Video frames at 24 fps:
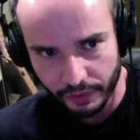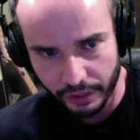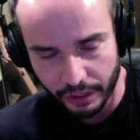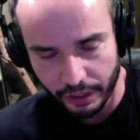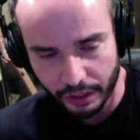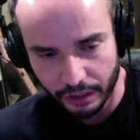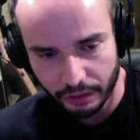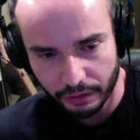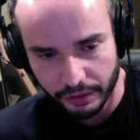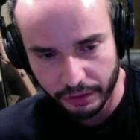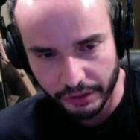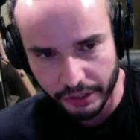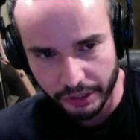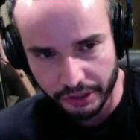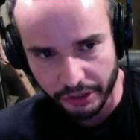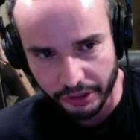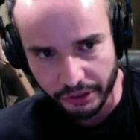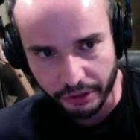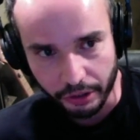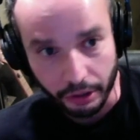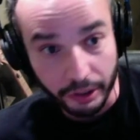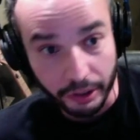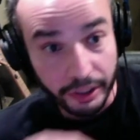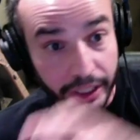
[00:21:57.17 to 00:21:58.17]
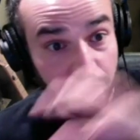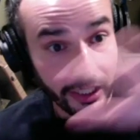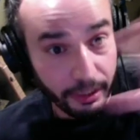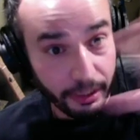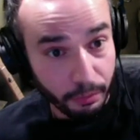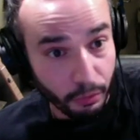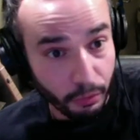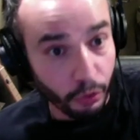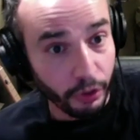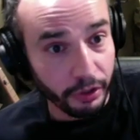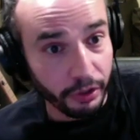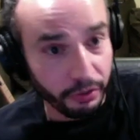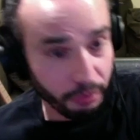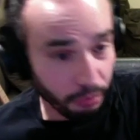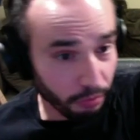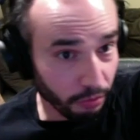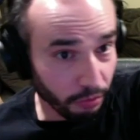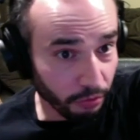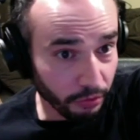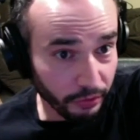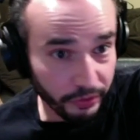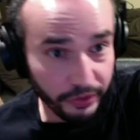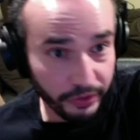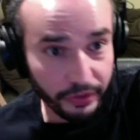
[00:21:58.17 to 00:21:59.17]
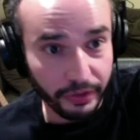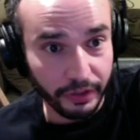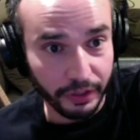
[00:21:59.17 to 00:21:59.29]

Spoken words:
because I just started getting more tools